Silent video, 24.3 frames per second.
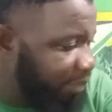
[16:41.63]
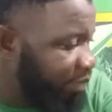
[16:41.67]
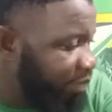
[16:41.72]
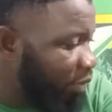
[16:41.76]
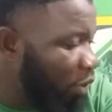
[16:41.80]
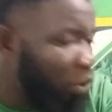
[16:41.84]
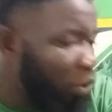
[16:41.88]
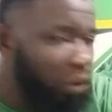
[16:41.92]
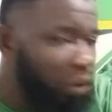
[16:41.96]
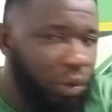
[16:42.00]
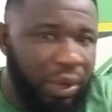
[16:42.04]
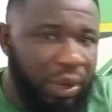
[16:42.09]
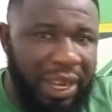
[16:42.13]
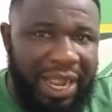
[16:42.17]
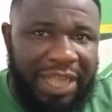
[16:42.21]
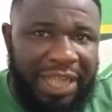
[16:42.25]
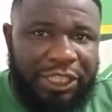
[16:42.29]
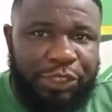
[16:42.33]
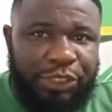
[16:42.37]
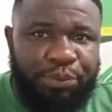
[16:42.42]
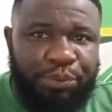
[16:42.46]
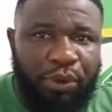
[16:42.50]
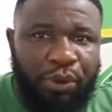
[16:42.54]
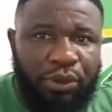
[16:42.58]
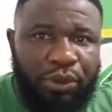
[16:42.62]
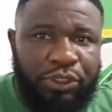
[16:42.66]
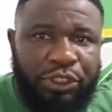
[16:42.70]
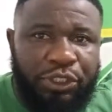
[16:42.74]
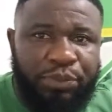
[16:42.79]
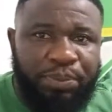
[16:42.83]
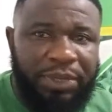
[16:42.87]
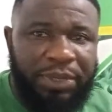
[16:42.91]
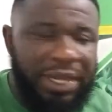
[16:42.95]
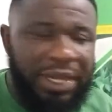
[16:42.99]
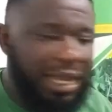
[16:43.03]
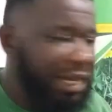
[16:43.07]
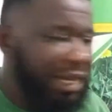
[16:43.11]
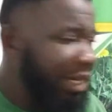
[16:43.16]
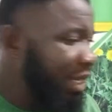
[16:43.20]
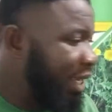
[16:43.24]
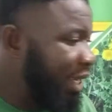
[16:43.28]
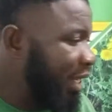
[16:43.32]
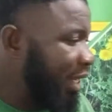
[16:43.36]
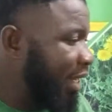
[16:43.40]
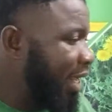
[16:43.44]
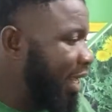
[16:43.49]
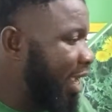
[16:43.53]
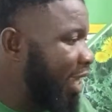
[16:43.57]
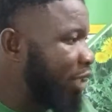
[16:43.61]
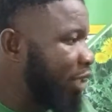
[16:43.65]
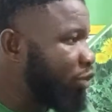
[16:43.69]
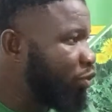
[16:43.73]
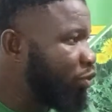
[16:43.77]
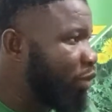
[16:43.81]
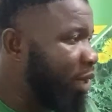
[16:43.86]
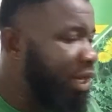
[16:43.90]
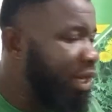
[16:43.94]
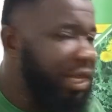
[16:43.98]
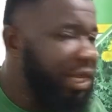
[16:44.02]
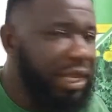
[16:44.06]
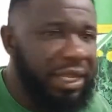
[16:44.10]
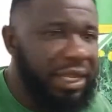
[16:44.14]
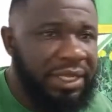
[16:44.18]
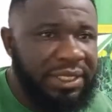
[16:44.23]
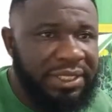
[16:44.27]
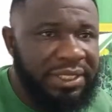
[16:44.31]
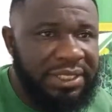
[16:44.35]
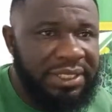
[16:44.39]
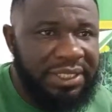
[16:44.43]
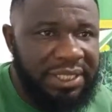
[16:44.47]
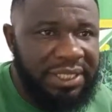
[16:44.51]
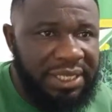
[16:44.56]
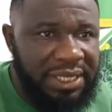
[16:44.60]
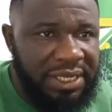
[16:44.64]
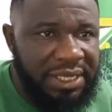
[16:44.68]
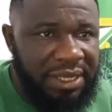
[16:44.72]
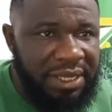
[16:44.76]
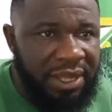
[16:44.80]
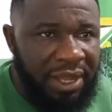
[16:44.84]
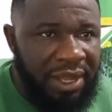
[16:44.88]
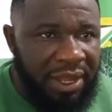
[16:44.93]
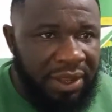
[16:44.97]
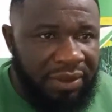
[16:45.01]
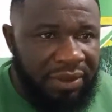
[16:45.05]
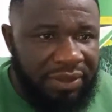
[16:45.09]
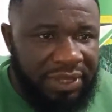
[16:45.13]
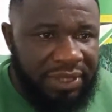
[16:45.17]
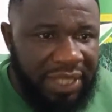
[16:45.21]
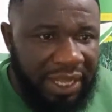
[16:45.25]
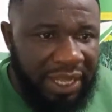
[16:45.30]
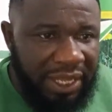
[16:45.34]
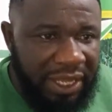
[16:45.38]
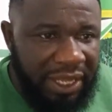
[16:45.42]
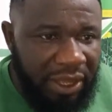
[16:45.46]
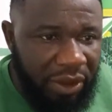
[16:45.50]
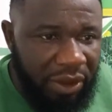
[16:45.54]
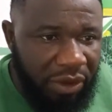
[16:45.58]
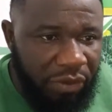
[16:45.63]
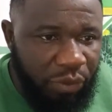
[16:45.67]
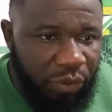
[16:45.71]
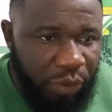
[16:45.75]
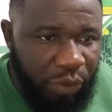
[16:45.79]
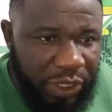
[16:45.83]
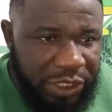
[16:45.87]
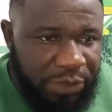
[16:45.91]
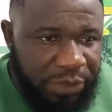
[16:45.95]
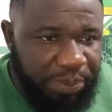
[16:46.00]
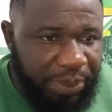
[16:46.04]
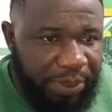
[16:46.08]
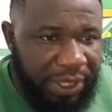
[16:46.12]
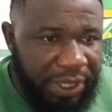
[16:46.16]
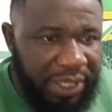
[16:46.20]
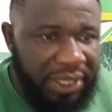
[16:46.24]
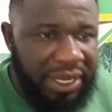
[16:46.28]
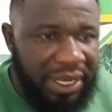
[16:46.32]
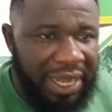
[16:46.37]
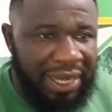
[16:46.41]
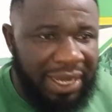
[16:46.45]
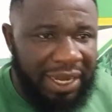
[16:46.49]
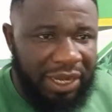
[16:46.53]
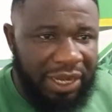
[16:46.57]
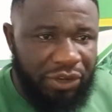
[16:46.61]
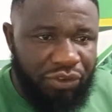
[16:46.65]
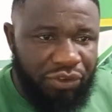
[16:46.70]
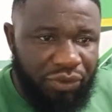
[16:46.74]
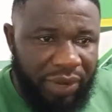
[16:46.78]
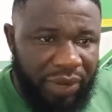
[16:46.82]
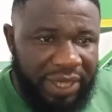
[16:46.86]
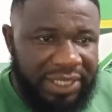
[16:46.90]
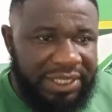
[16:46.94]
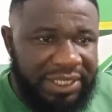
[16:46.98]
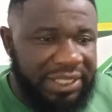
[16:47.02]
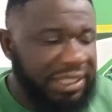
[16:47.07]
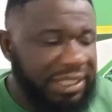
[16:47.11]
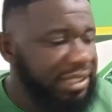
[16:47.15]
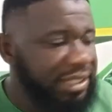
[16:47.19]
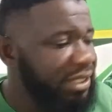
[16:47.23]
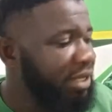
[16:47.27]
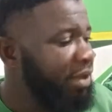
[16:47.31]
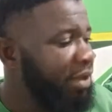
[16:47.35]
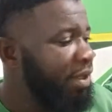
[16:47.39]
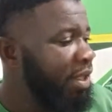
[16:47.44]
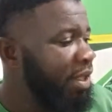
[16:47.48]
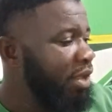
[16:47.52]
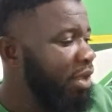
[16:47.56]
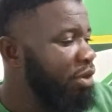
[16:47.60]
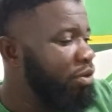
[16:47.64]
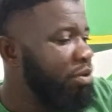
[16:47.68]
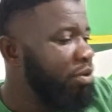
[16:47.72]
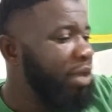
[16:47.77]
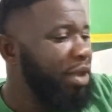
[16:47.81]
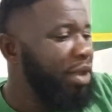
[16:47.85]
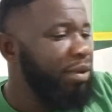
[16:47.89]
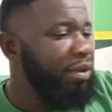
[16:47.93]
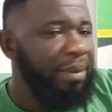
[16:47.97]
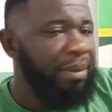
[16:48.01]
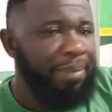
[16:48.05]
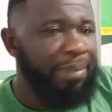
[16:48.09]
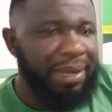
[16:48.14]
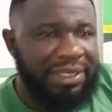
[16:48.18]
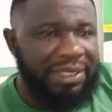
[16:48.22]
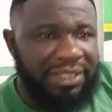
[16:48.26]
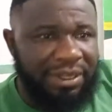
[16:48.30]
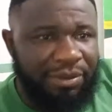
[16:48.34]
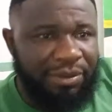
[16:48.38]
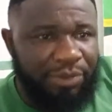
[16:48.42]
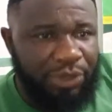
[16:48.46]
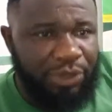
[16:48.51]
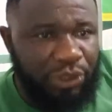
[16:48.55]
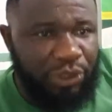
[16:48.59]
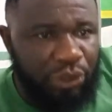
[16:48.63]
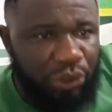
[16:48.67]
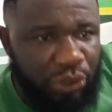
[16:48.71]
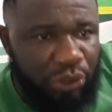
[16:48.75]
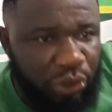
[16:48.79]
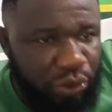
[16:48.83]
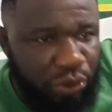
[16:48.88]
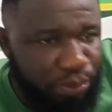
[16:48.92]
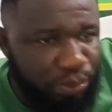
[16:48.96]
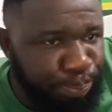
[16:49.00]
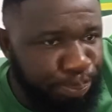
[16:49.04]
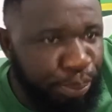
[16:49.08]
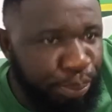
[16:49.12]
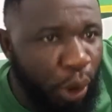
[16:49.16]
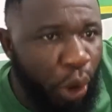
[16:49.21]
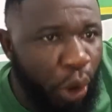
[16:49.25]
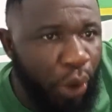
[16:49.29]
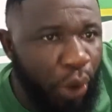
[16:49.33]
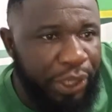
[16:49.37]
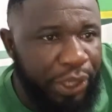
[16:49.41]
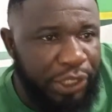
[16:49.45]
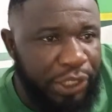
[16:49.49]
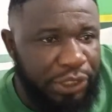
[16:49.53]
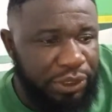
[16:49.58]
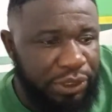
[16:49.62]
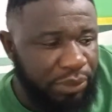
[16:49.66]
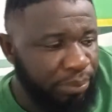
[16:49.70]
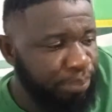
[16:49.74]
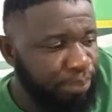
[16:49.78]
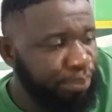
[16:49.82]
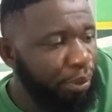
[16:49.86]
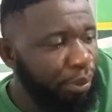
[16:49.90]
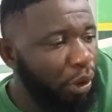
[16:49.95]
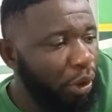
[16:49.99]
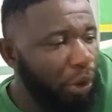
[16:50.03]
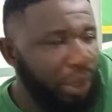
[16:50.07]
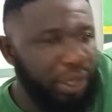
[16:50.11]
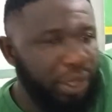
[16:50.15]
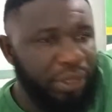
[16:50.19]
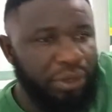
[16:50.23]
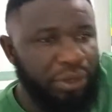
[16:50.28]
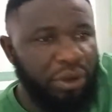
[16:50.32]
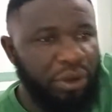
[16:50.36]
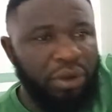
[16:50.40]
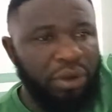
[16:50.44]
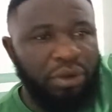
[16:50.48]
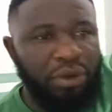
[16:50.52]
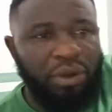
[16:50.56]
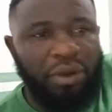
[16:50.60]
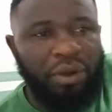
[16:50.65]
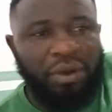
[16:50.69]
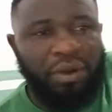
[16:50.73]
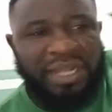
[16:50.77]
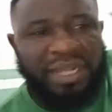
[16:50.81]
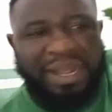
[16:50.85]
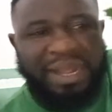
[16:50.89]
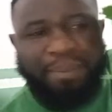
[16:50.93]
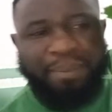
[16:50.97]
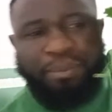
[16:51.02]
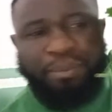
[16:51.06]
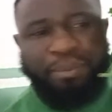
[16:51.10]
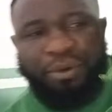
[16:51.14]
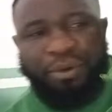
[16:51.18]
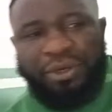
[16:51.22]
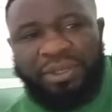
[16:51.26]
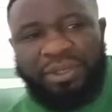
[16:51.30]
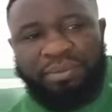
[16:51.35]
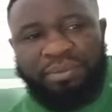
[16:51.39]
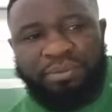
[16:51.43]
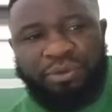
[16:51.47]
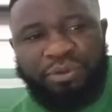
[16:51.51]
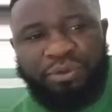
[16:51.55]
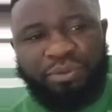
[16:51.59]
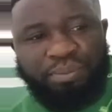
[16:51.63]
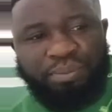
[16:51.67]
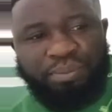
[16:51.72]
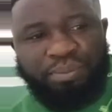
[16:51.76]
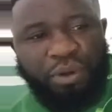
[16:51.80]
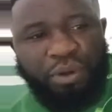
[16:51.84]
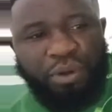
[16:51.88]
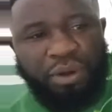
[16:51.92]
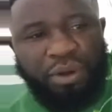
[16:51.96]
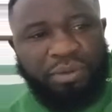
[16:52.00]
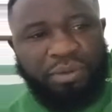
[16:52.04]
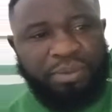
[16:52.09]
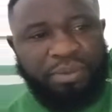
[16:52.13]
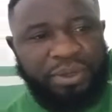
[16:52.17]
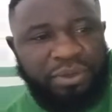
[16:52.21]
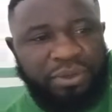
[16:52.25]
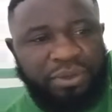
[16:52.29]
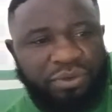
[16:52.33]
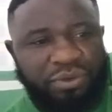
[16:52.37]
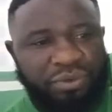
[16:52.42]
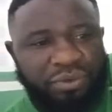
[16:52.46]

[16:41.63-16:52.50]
local sponge plan can actually still take care of waist pain and arthritis. You that you are battling with boil, all their body will boil, will be